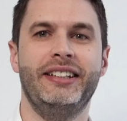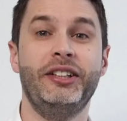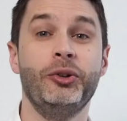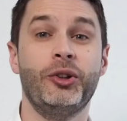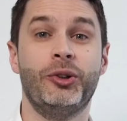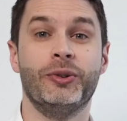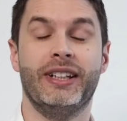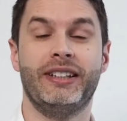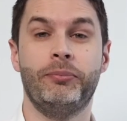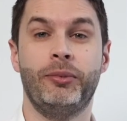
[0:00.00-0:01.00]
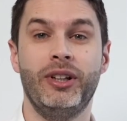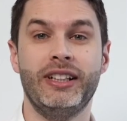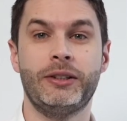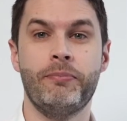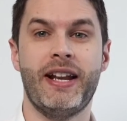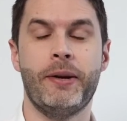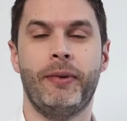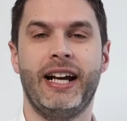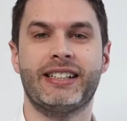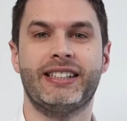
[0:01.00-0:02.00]
Did you know that the police Men in
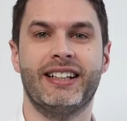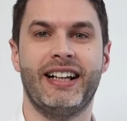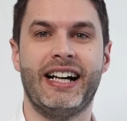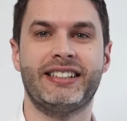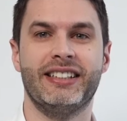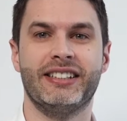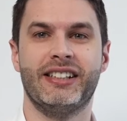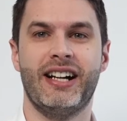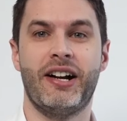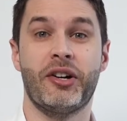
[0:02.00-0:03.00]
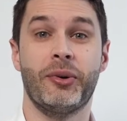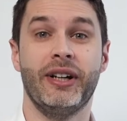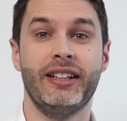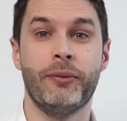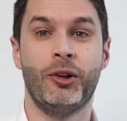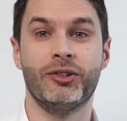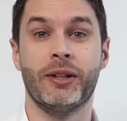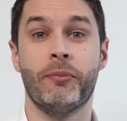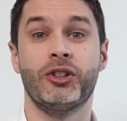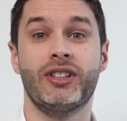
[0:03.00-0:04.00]
Black sunglasses are already among
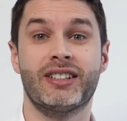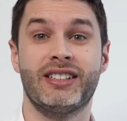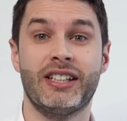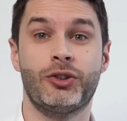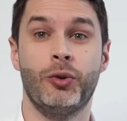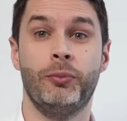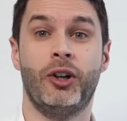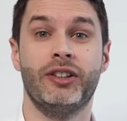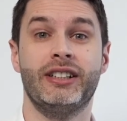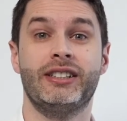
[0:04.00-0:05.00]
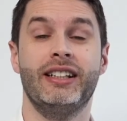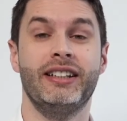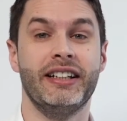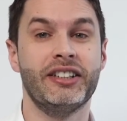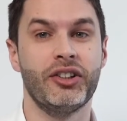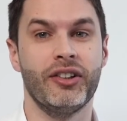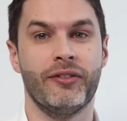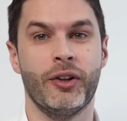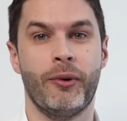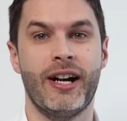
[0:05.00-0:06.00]
the most successful models in the history
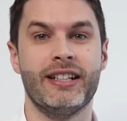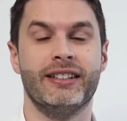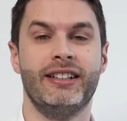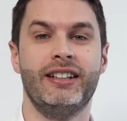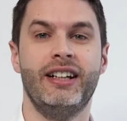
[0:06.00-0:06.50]
of the brand?